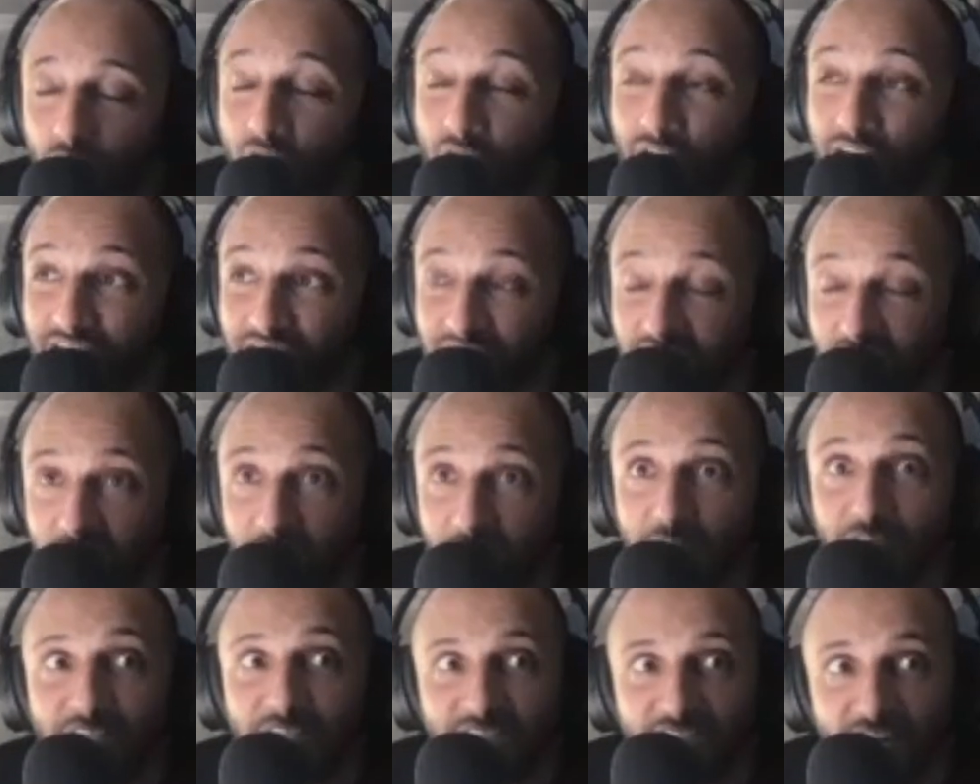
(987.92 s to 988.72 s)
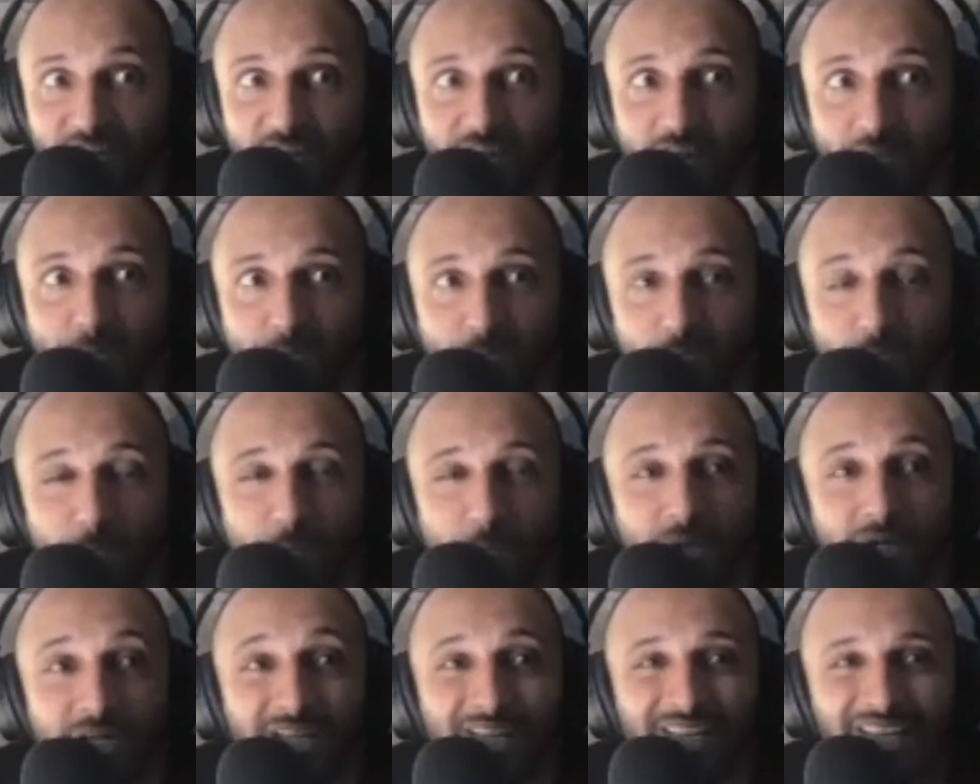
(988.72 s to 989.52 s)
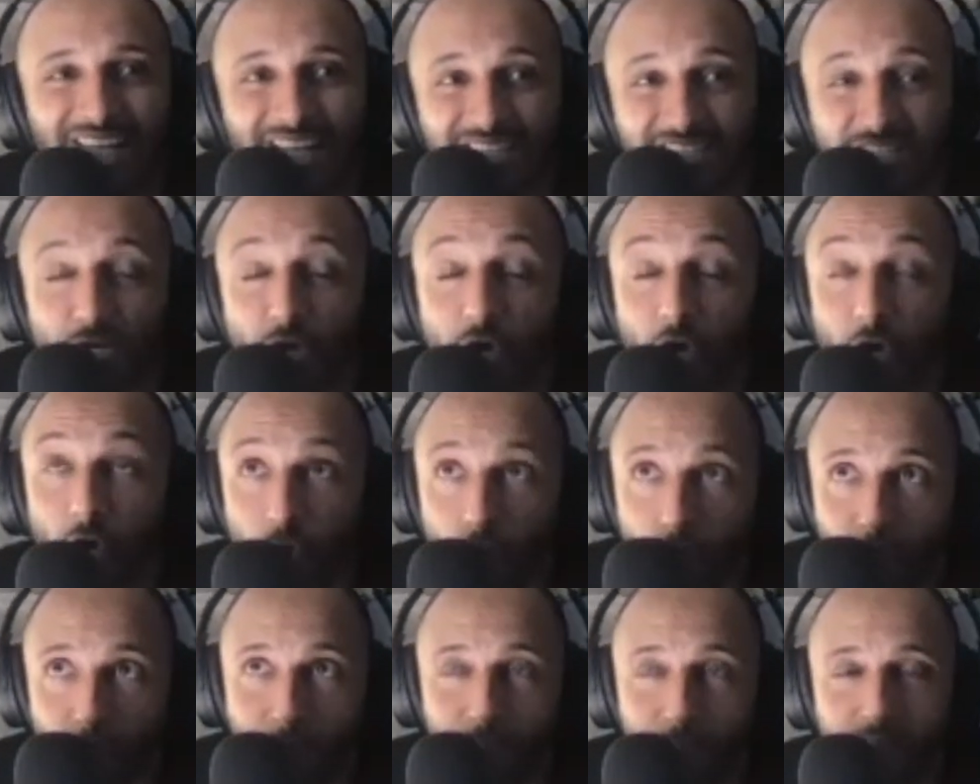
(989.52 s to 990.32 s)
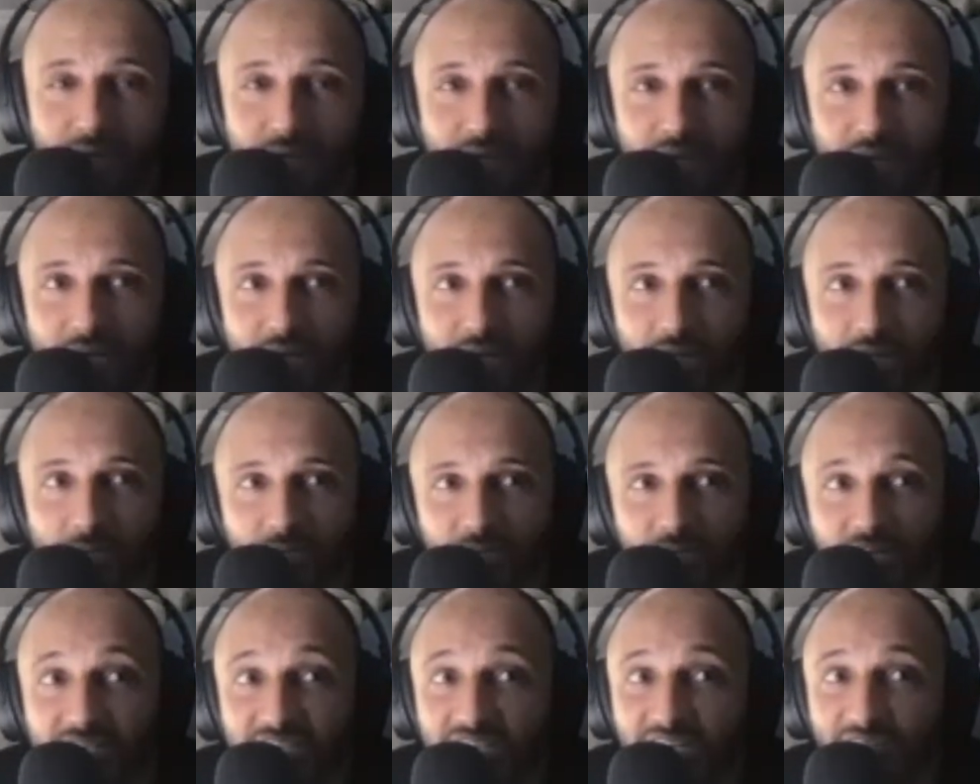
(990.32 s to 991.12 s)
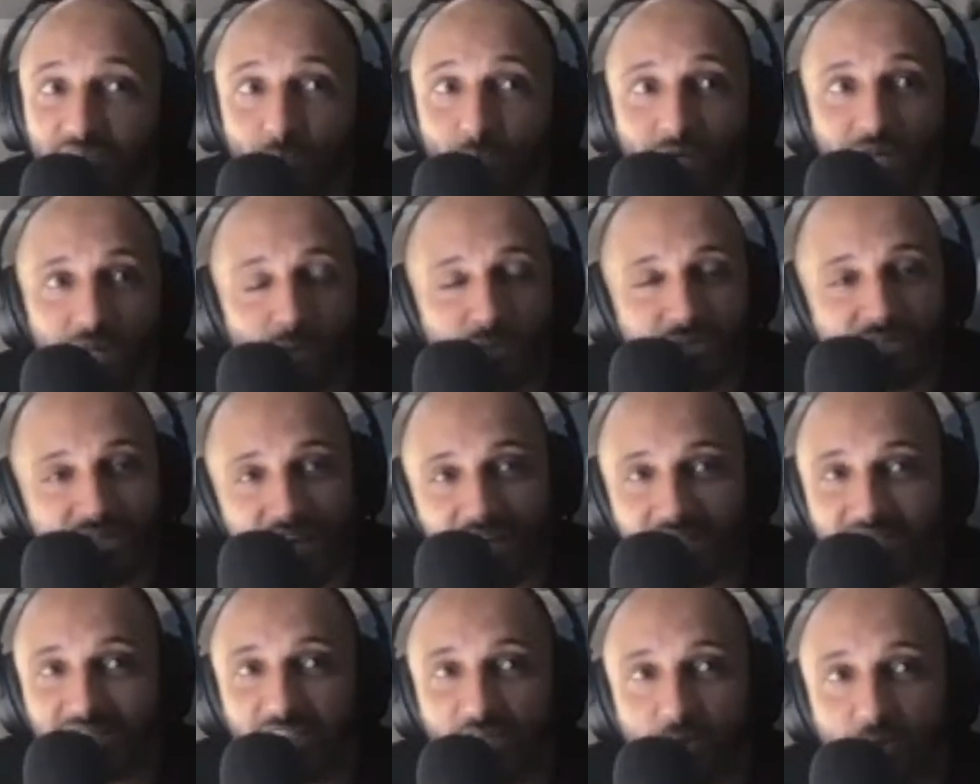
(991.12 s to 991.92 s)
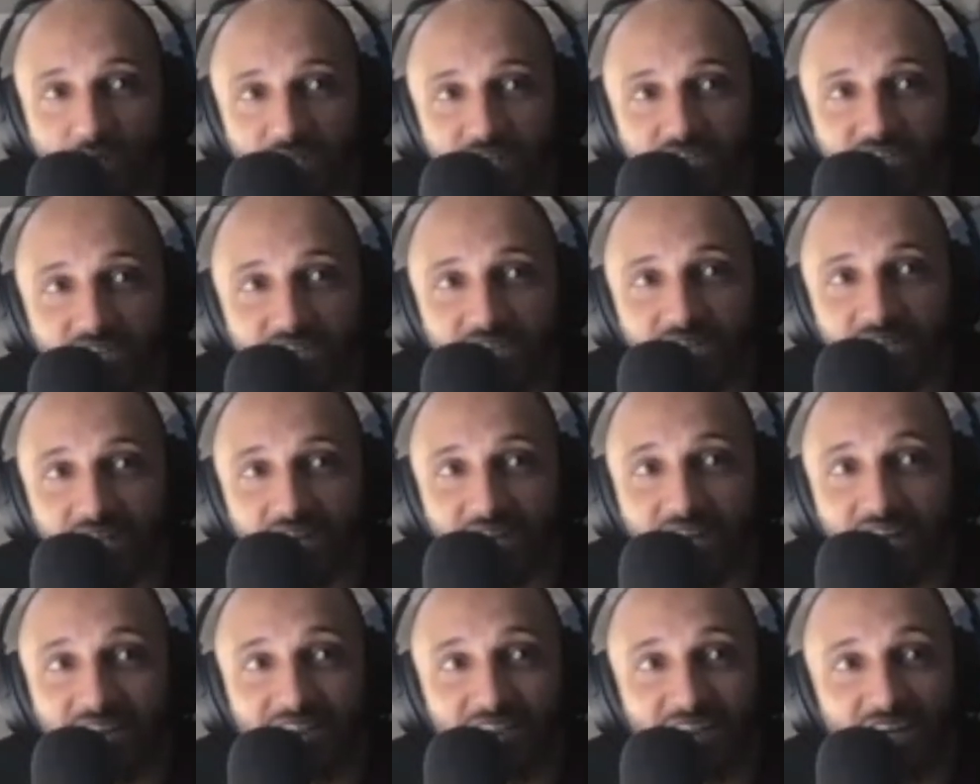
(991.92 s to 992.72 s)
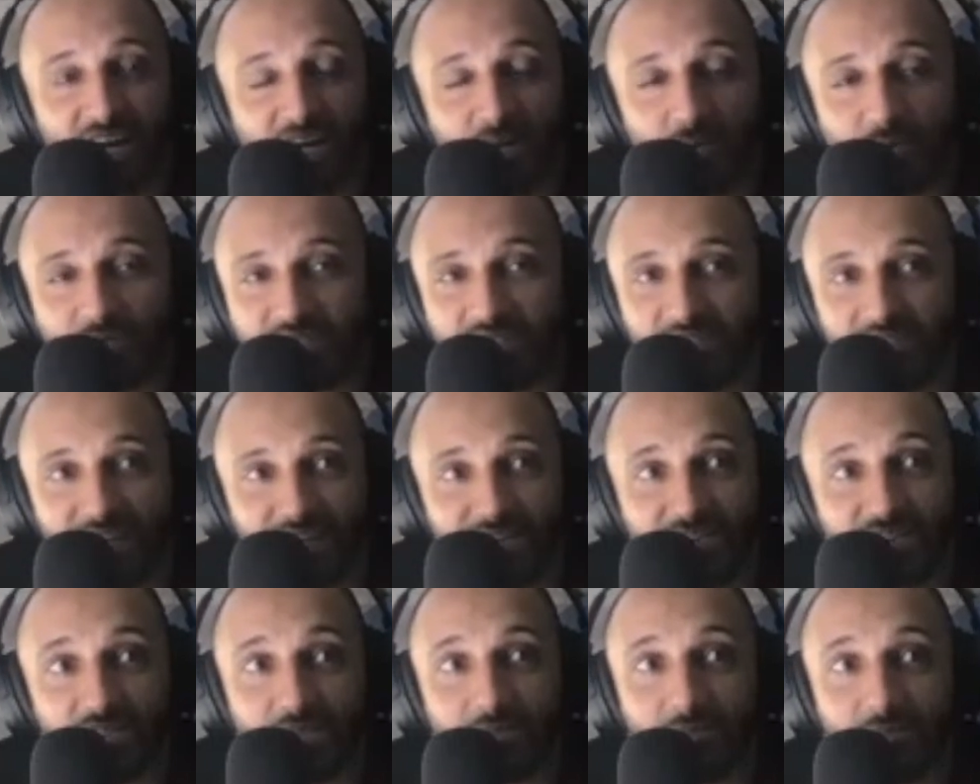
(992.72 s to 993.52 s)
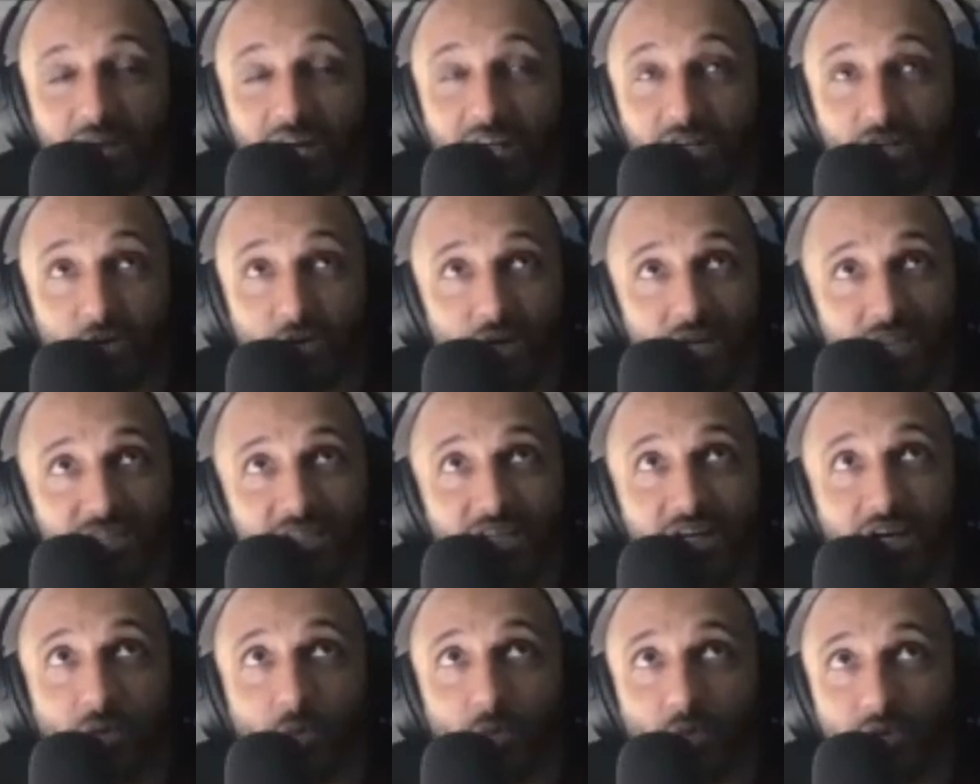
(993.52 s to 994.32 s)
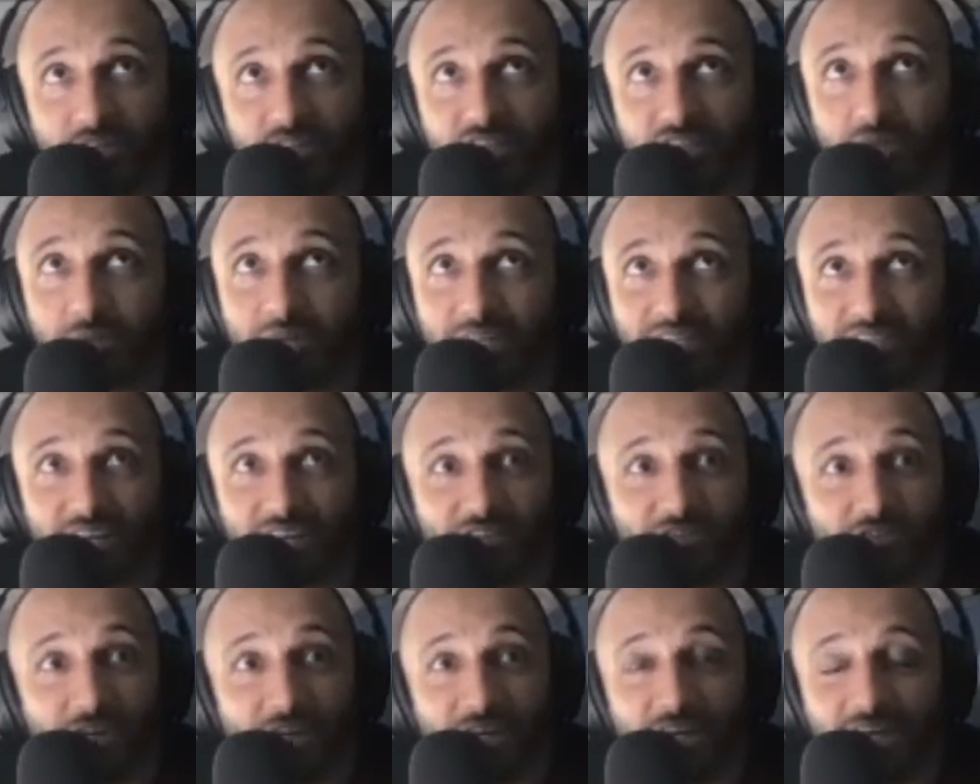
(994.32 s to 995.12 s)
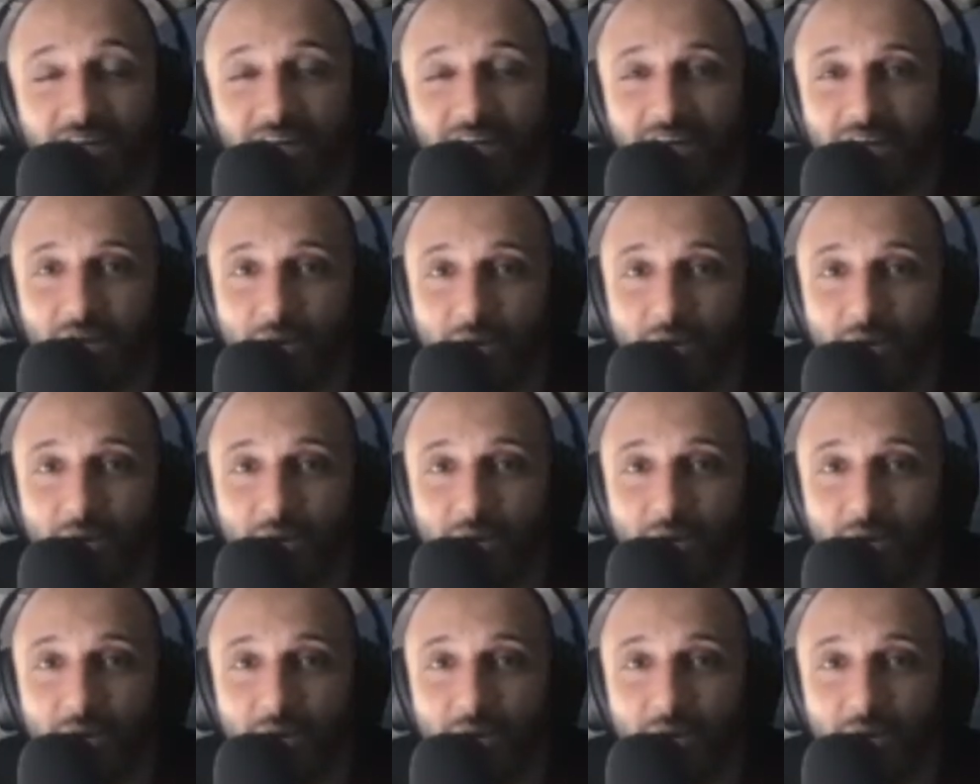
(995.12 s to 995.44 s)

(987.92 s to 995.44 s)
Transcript: I'd definitely put. But let's hope, because even when he was asked the question and Eddie Hearn was there next to him, I know Eddie Hearn wanted to make that fight.